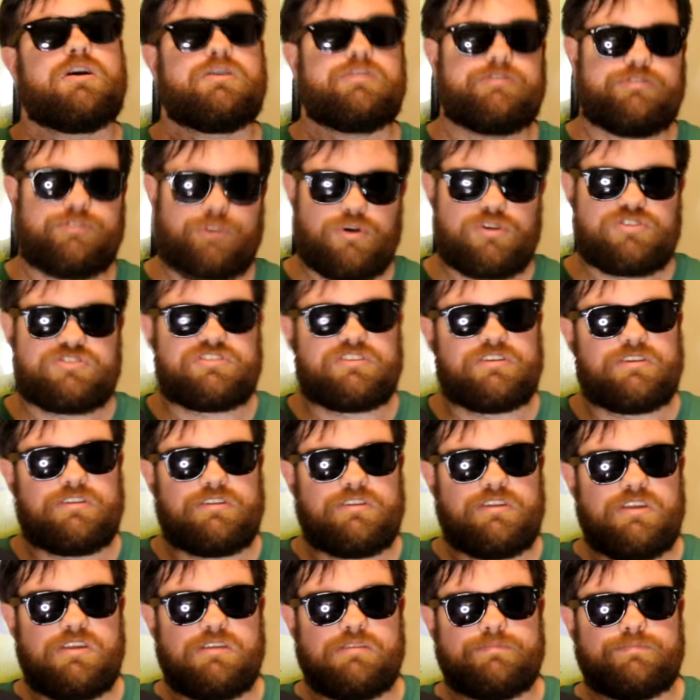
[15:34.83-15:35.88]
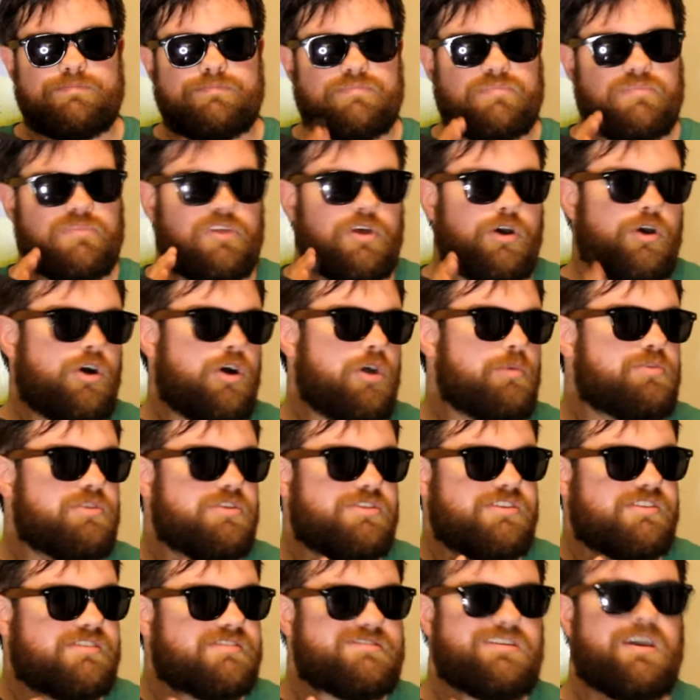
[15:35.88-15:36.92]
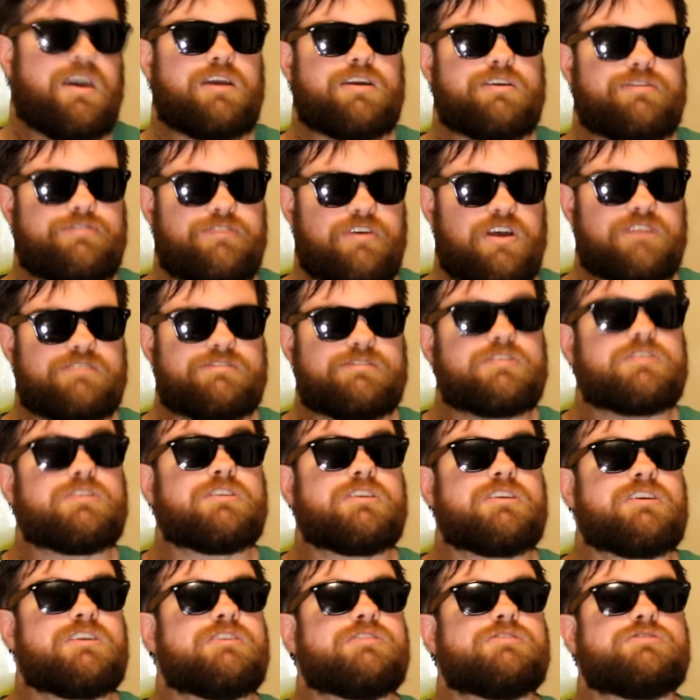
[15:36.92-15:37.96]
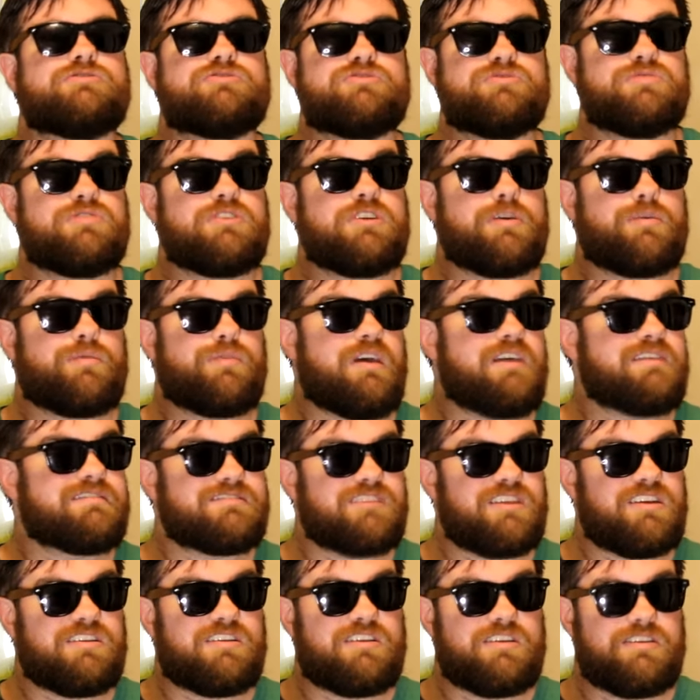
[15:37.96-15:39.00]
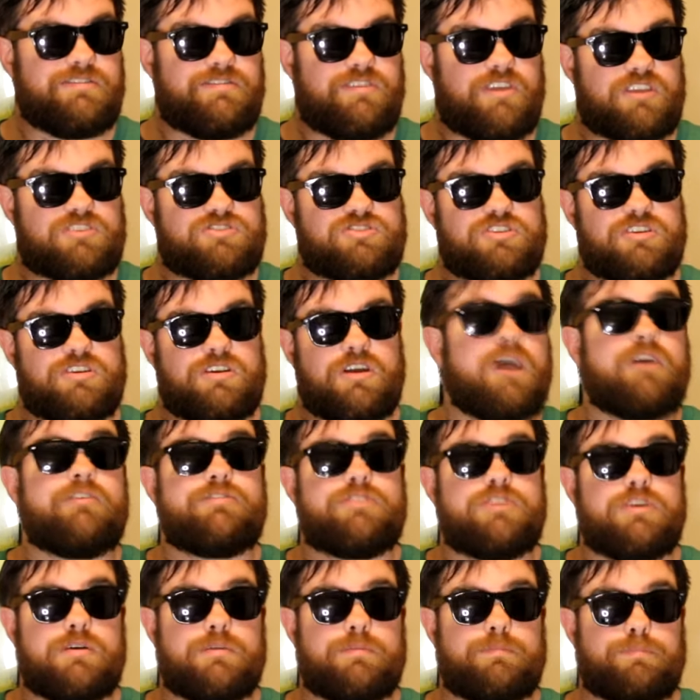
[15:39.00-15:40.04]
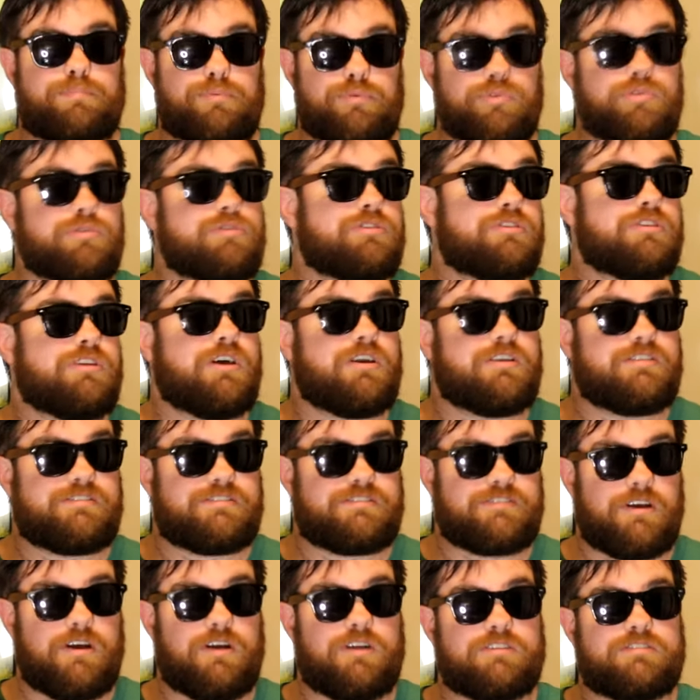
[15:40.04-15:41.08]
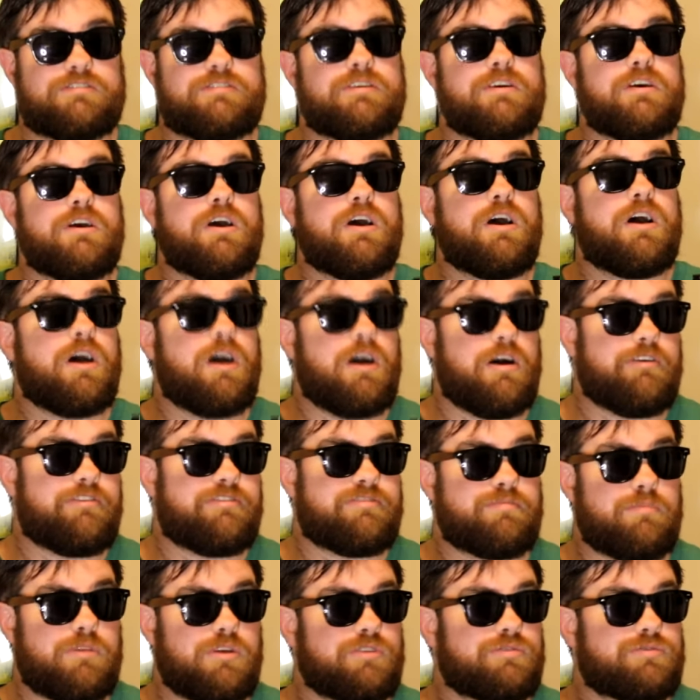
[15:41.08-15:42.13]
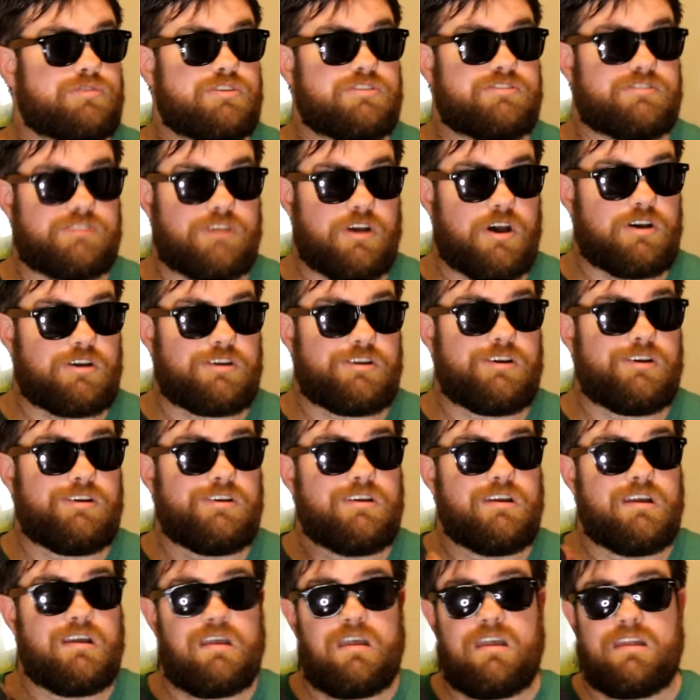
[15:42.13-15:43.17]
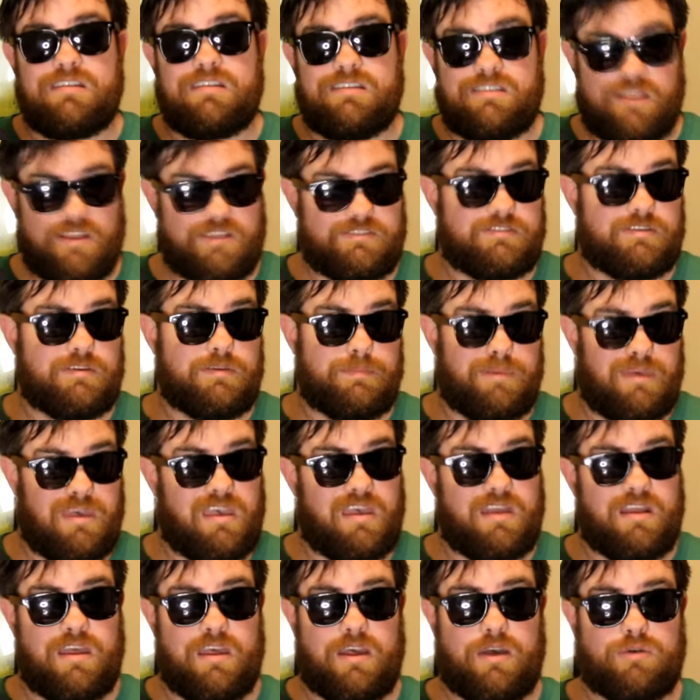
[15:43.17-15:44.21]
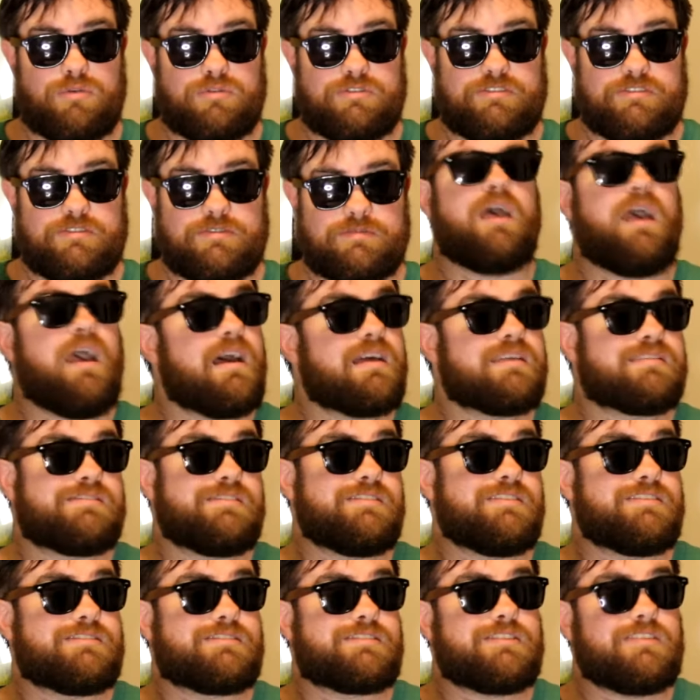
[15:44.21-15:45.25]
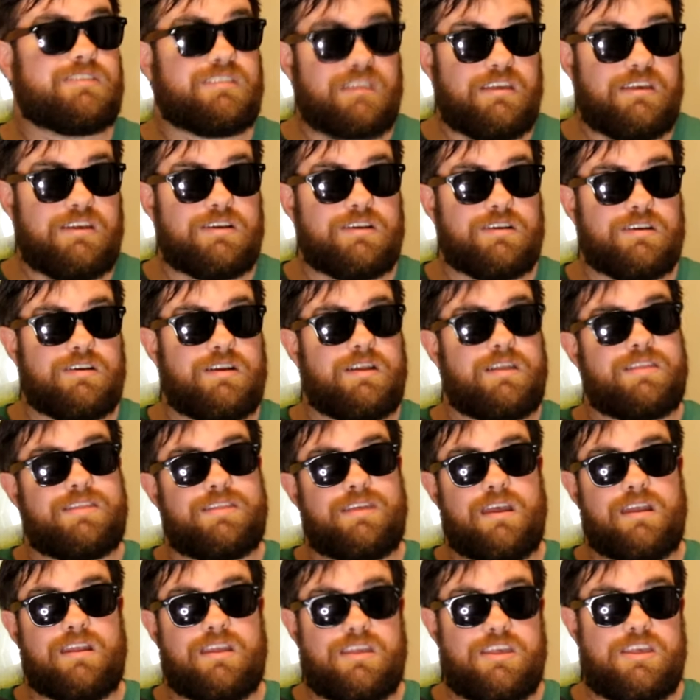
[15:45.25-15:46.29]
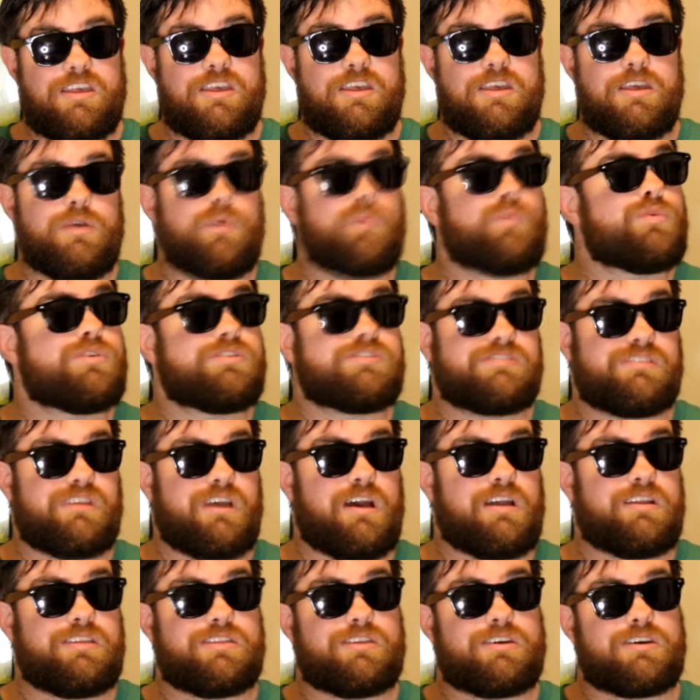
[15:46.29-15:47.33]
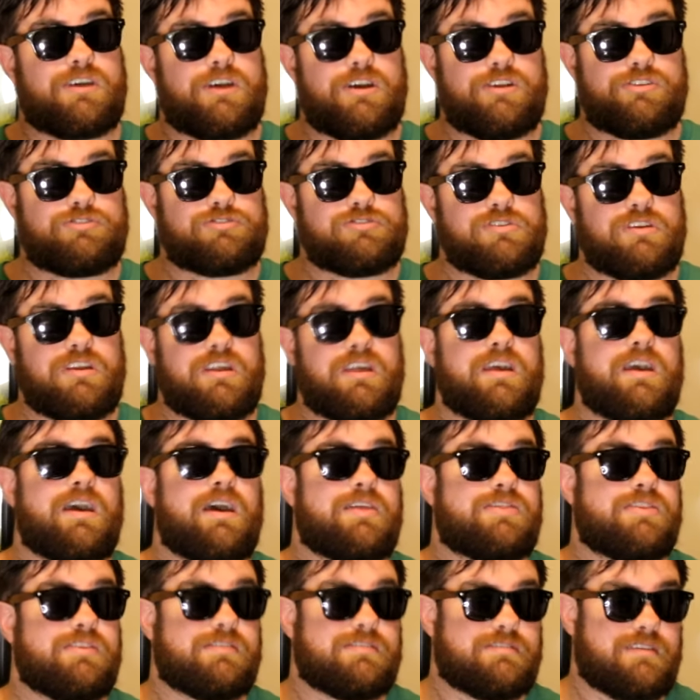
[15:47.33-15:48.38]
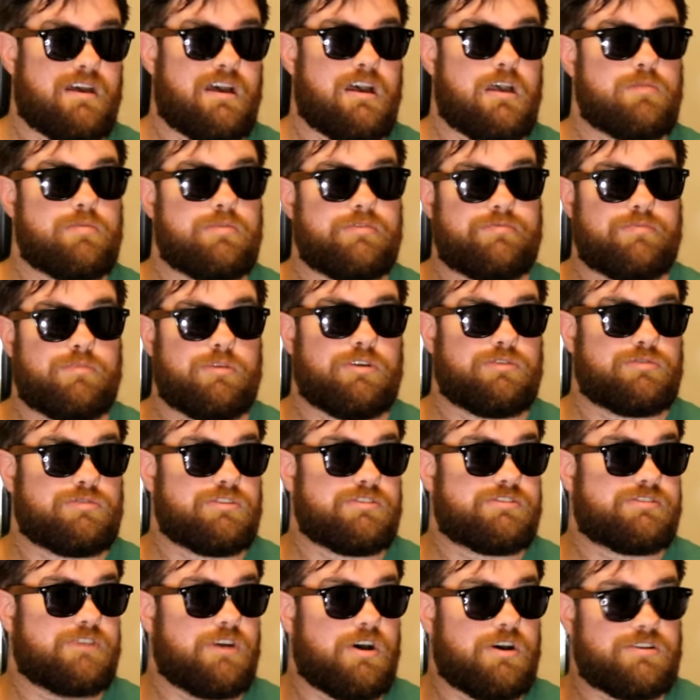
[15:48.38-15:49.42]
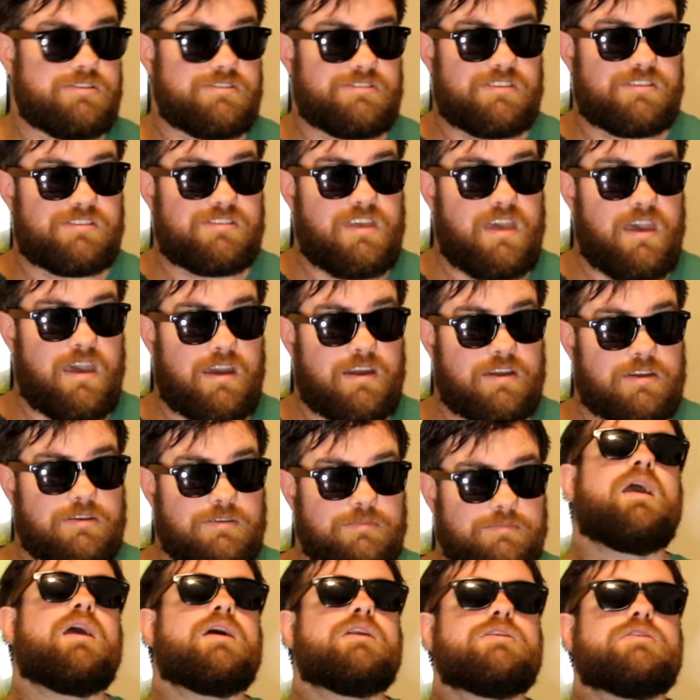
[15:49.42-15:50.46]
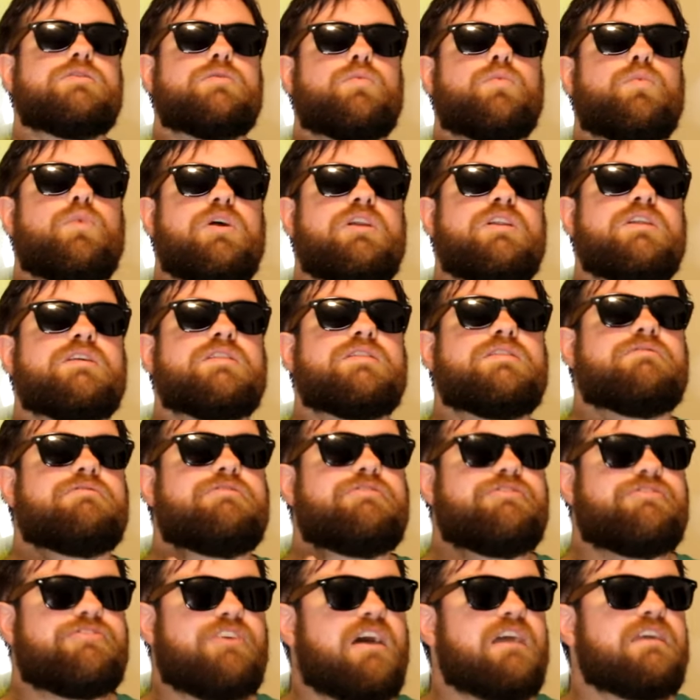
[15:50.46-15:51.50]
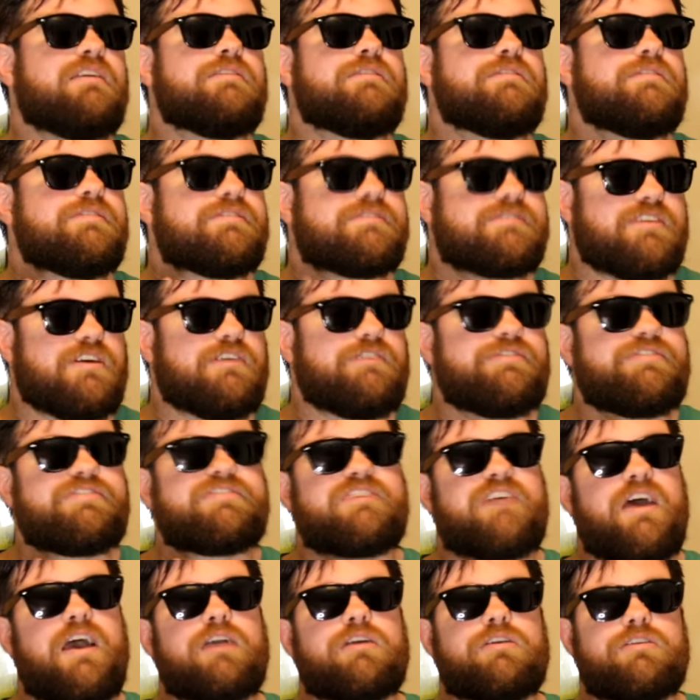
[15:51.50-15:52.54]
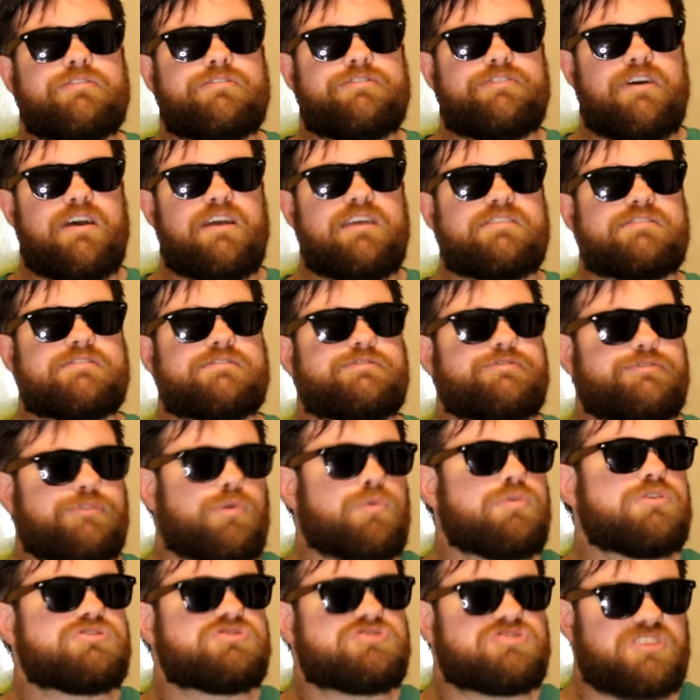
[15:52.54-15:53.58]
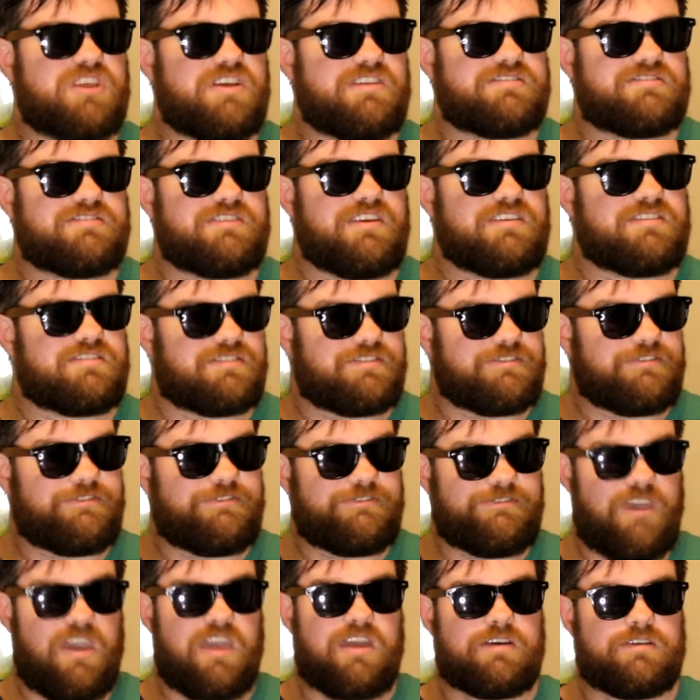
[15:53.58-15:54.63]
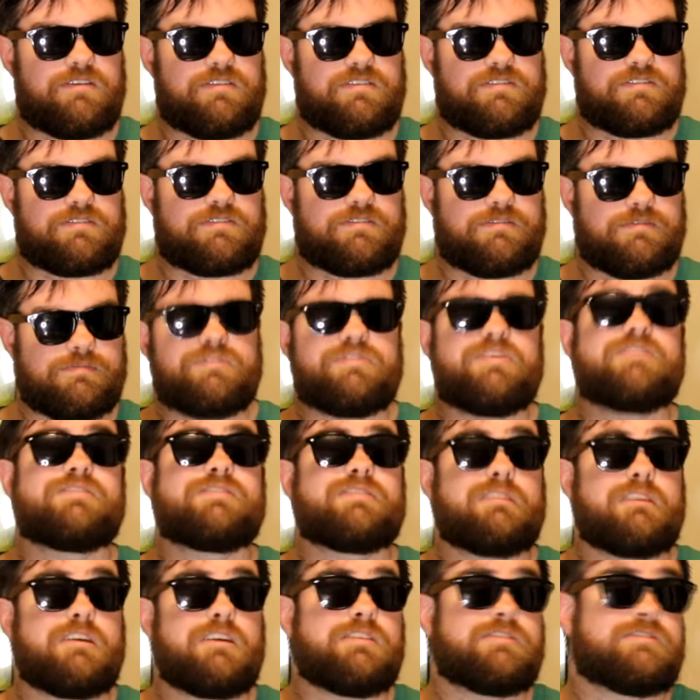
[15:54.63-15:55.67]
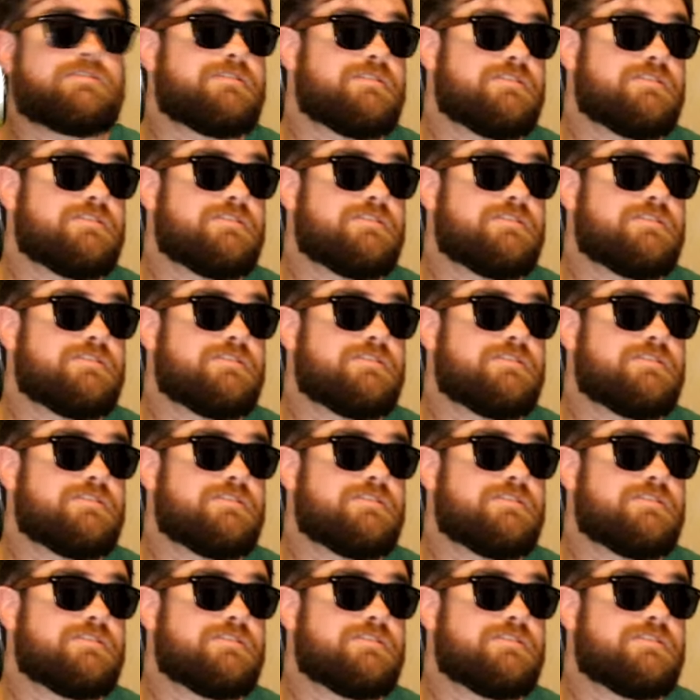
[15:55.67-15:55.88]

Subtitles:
Unfortunately, the hope that this sacrifice could lead to the arrest and conviction of the brutal assault of Mildred's daughter doesn't pan out, as it is clear that he was not in the country at the time of Mildred's daughter's attack. And when the final self-sacrifice for justice fails, this leads